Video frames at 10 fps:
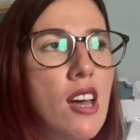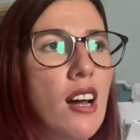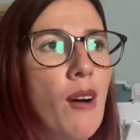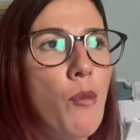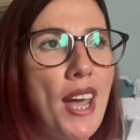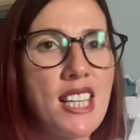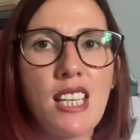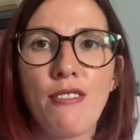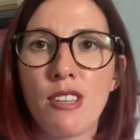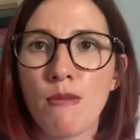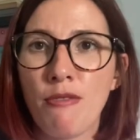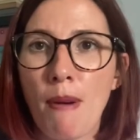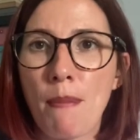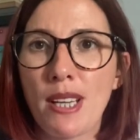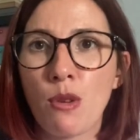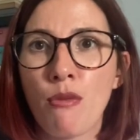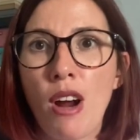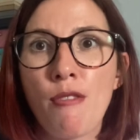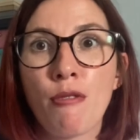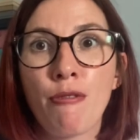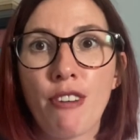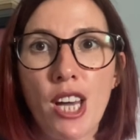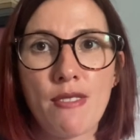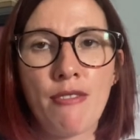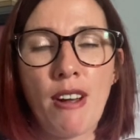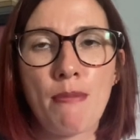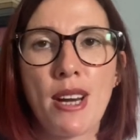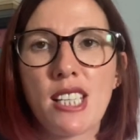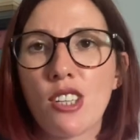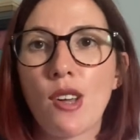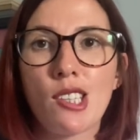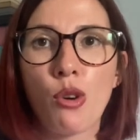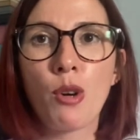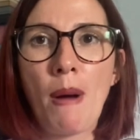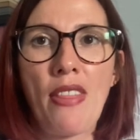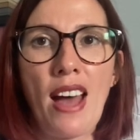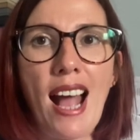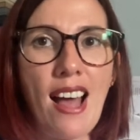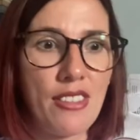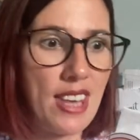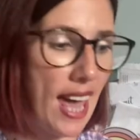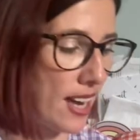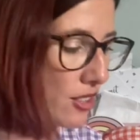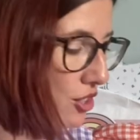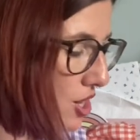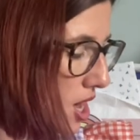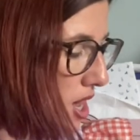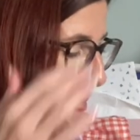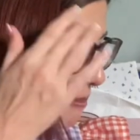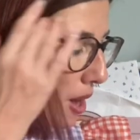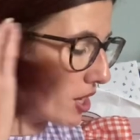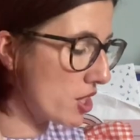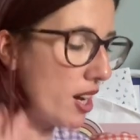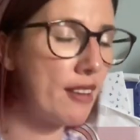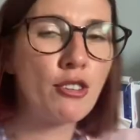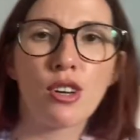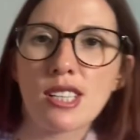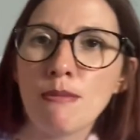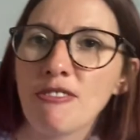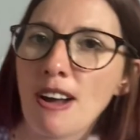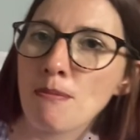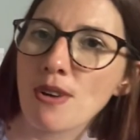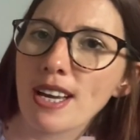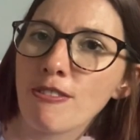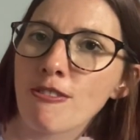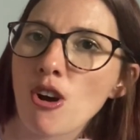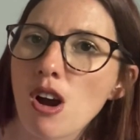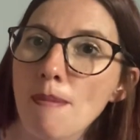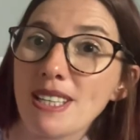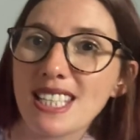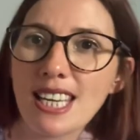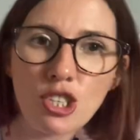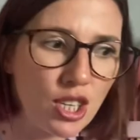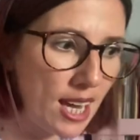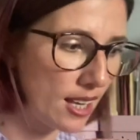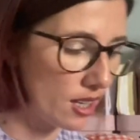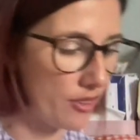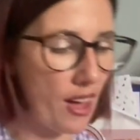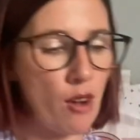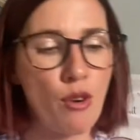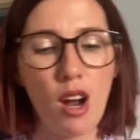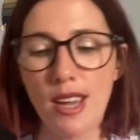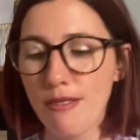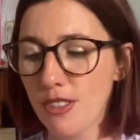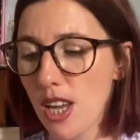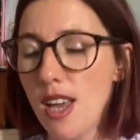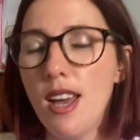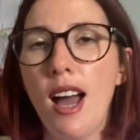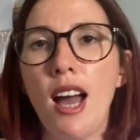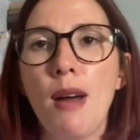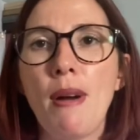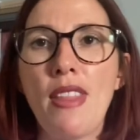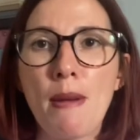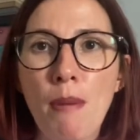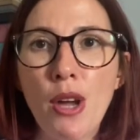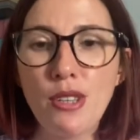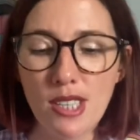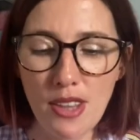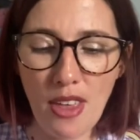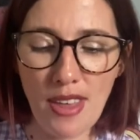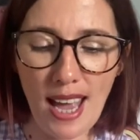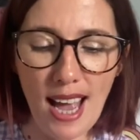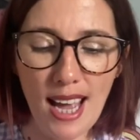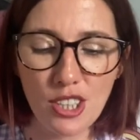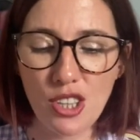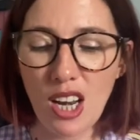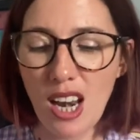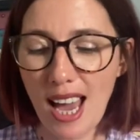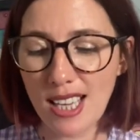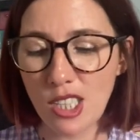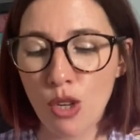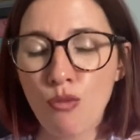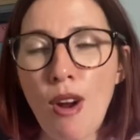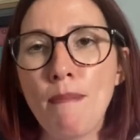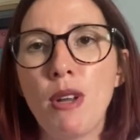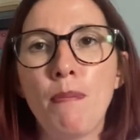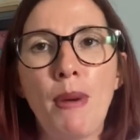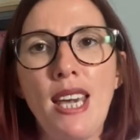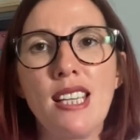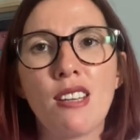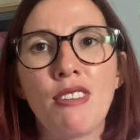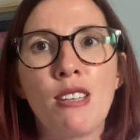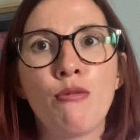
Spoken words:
I'm waiting for some fabric to arrive from First the Fabrics, so I'll talk about that at the end. But I've got some fabric from Stitch and Ink that arrived, and they posted that they had the last remnant piece of this